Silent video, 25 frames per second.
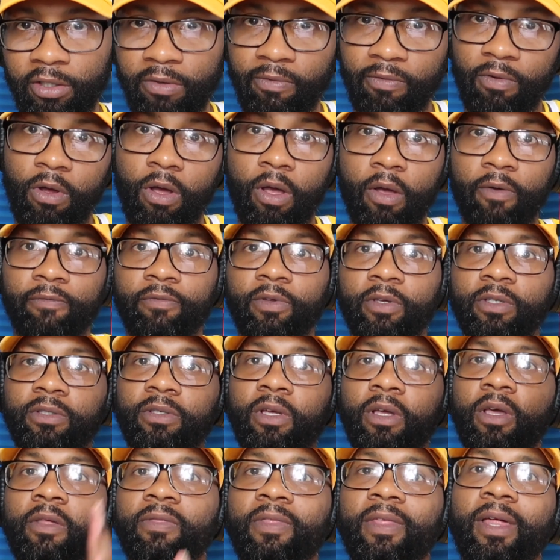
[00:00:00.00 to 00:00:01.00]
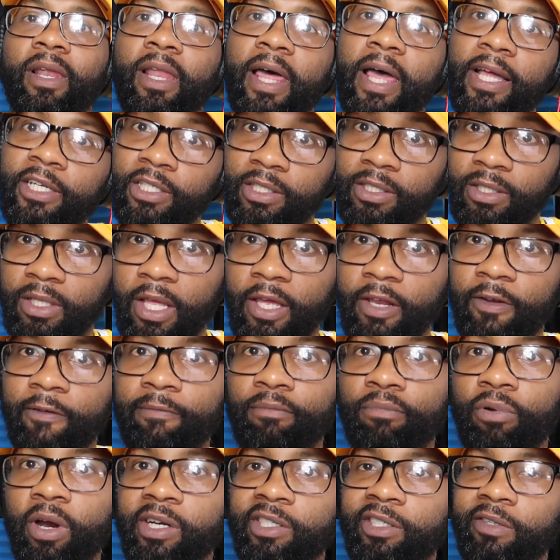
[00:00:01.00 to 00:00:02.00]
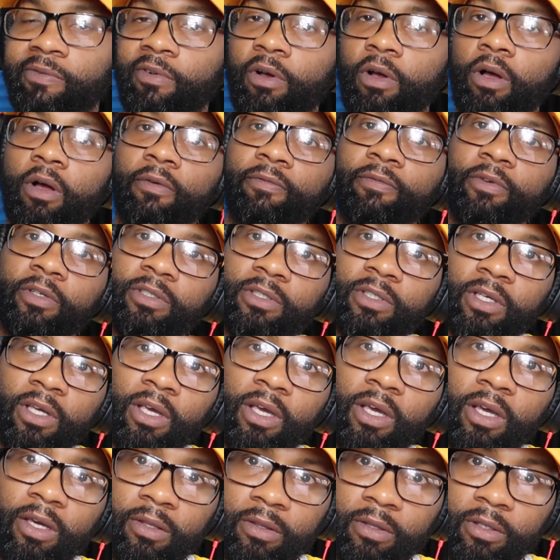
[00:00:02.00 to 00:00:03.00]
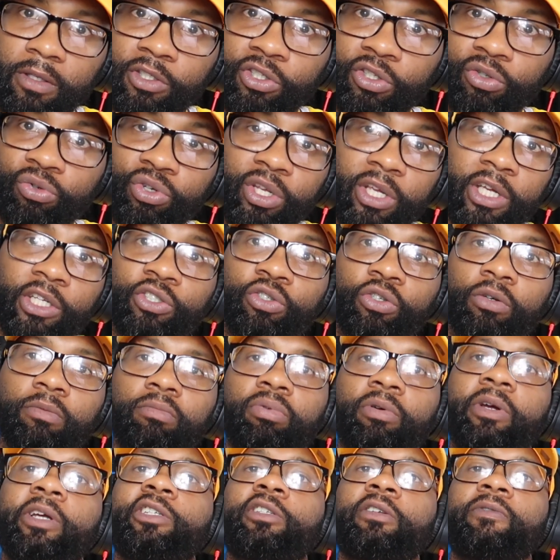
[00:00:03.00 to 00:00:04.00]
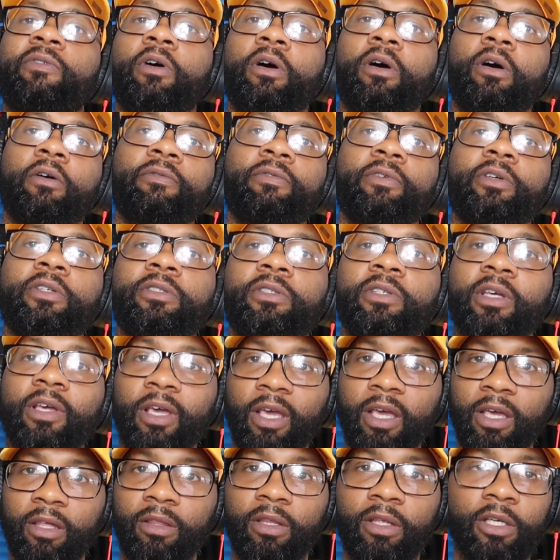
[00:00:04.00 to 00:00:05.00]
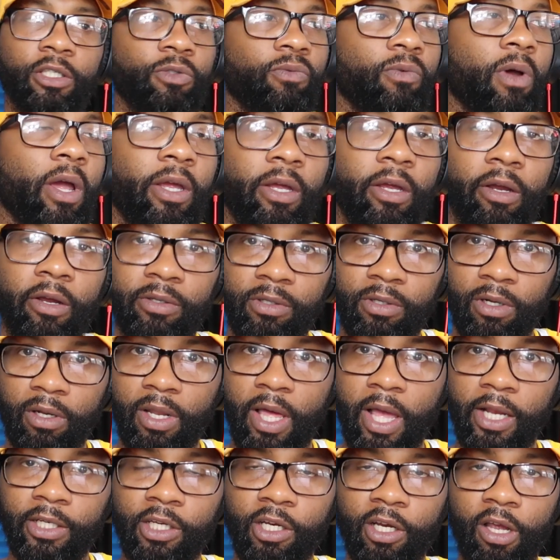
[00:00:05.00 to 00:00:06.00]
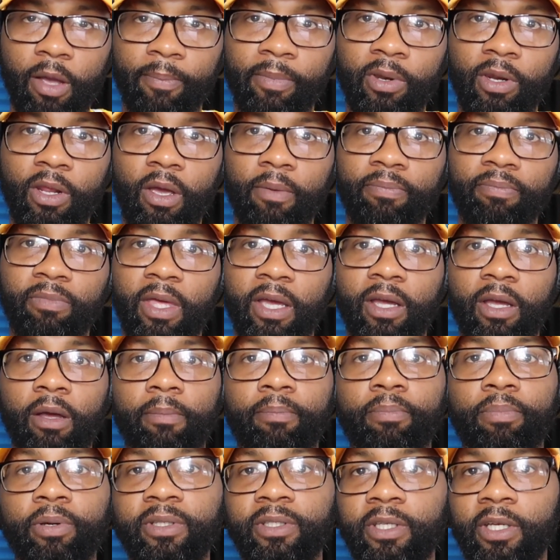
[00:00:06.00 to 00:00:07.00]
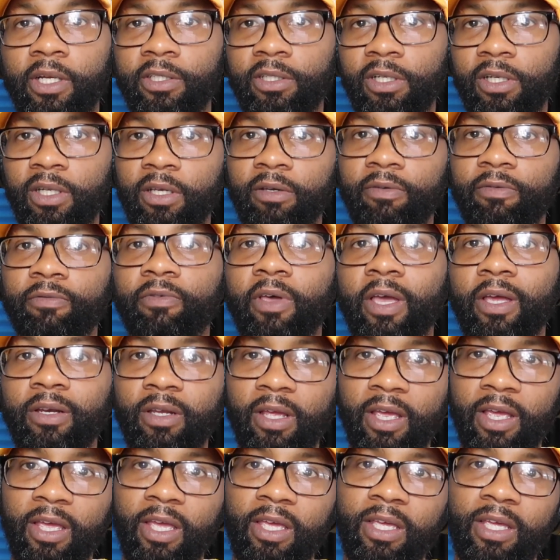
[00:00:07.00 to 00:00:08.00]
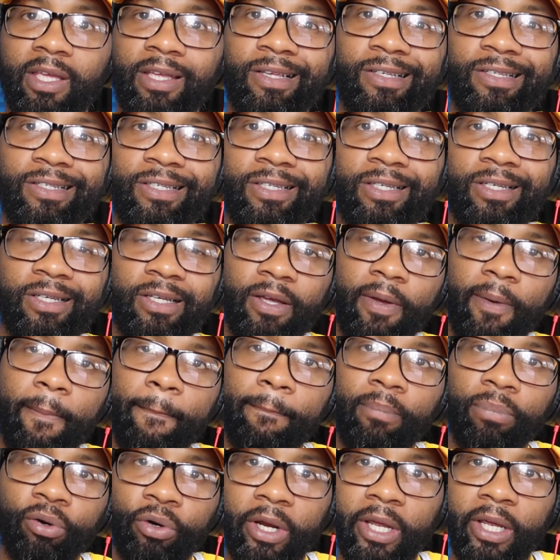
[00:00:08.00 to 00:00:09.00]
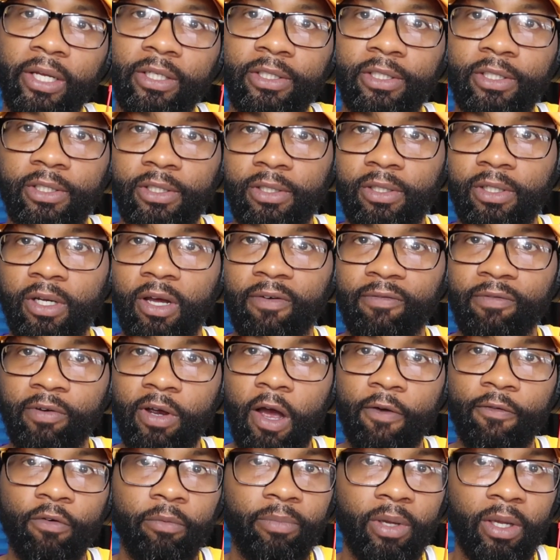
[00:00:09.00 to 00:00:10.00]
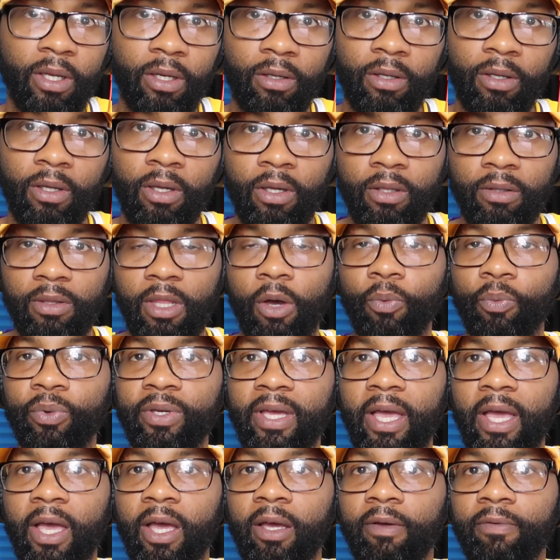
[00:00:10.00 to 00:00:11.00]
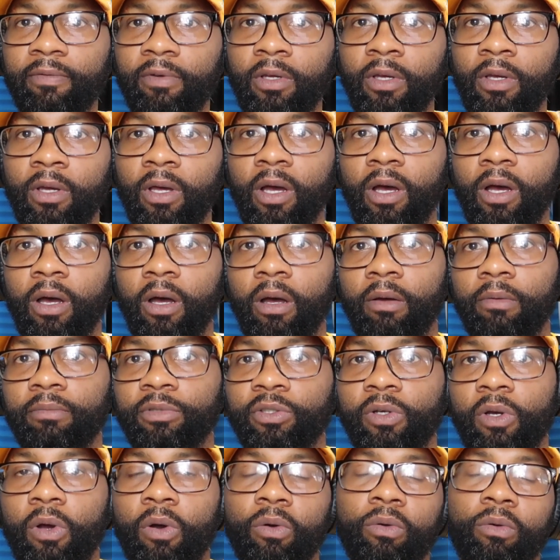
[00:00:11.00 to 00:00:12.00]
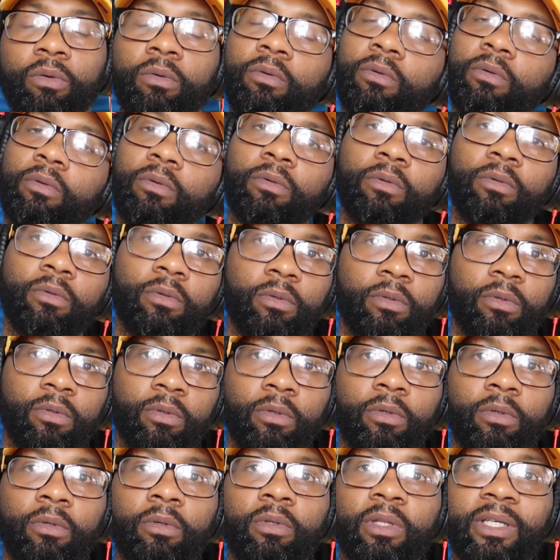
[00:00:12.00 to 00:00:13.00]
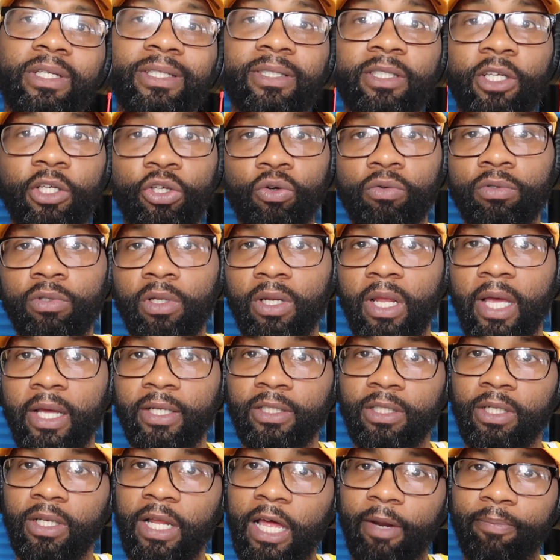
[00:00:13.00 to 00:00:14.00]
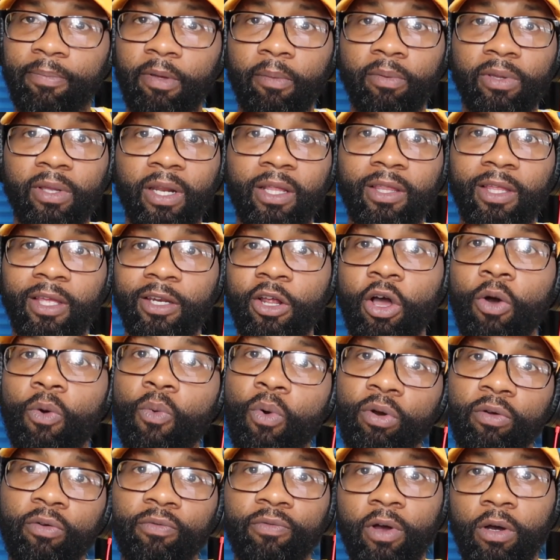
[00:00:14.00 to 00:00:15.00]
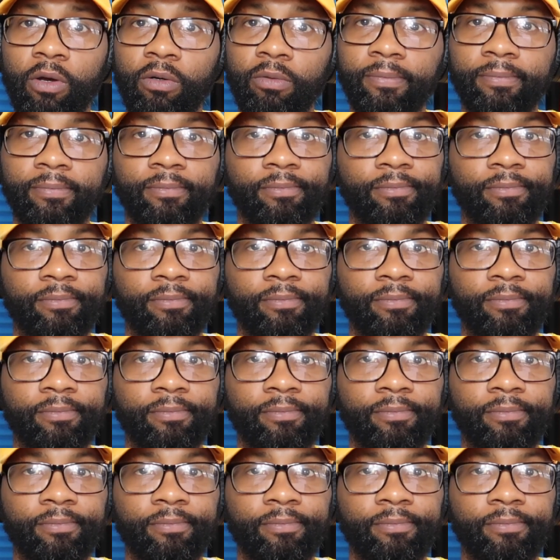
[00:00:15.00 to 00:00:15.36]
of office, the legislative branch of office, and the judicial branch of office. And this right here is an election coming up that could potentially affect each branch of government that we have. So this is a huge election. A lot of people say that they don't want to vote.